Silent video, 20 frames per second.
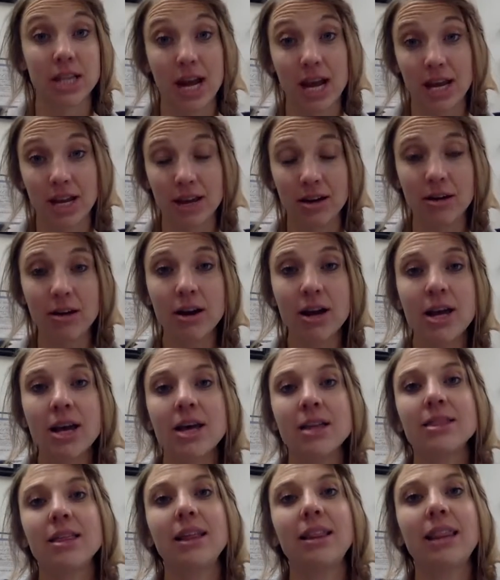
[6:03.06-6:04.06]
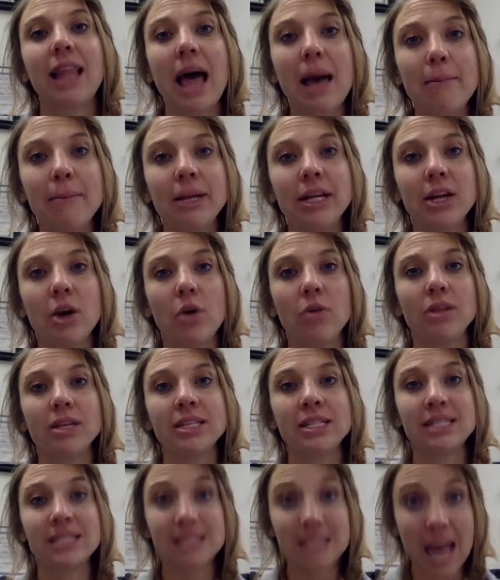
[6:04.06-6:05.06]
that I hear that let me know the
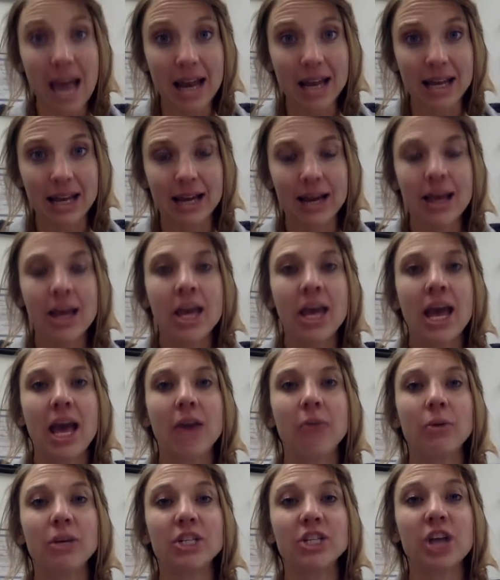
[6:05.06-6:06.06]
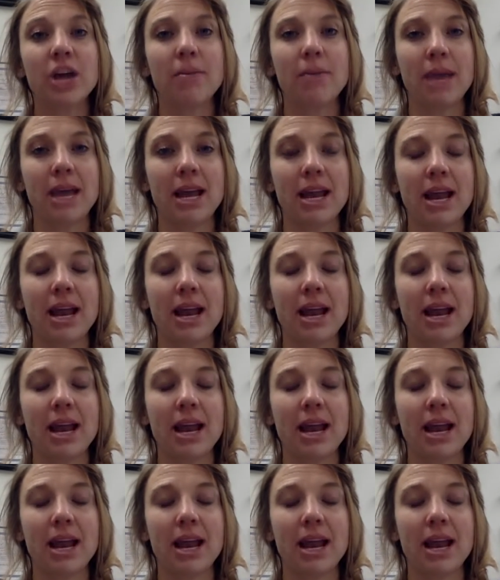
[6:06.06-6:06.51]
setting in which I'm in?